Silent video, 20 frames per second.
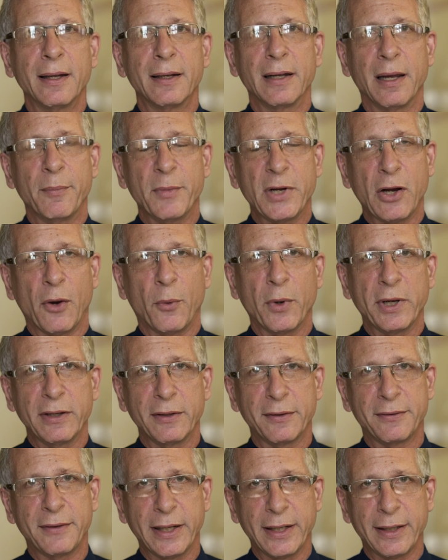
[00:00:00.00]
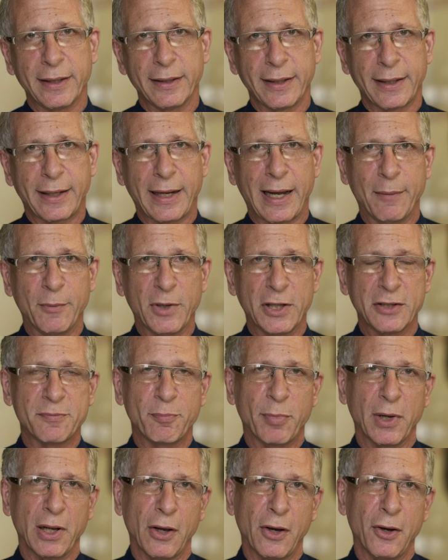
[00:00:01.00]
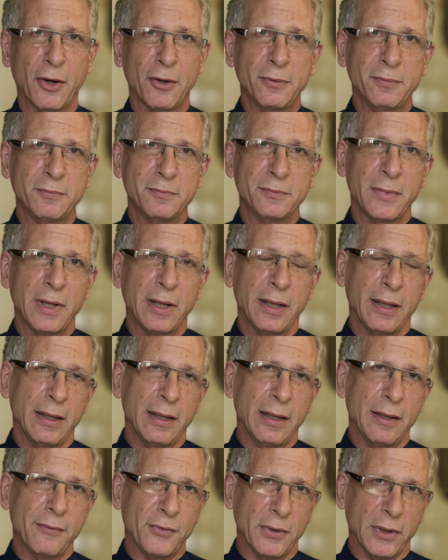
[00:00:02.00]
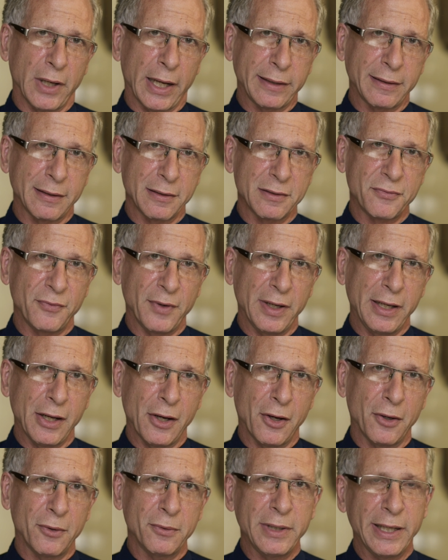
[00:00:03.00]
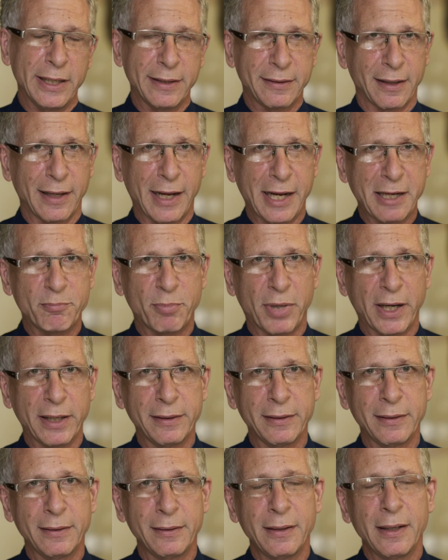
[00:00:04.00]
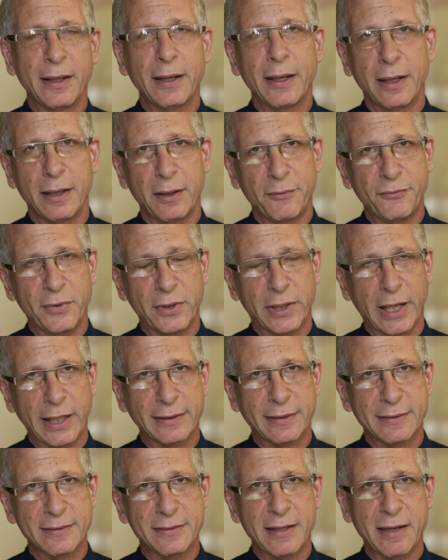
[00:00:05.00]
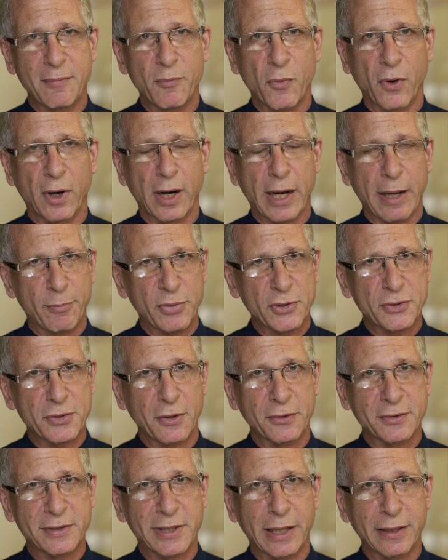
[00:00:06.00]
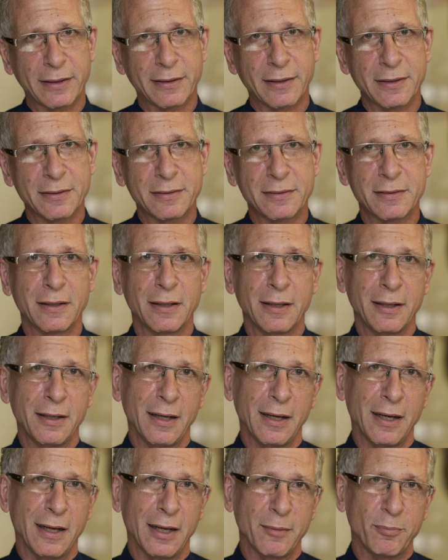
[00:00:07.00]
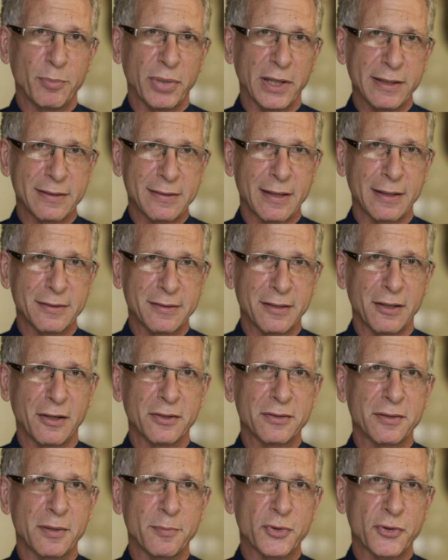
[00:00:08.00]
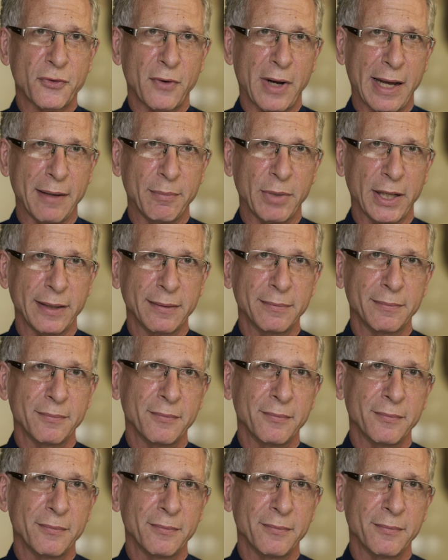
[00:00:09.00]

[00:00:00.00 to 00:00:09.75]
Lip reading: Let me know what you think in the comments below. If you like this video, hit the like button, and if you'd like to see more episodes like this, please consider subscribing.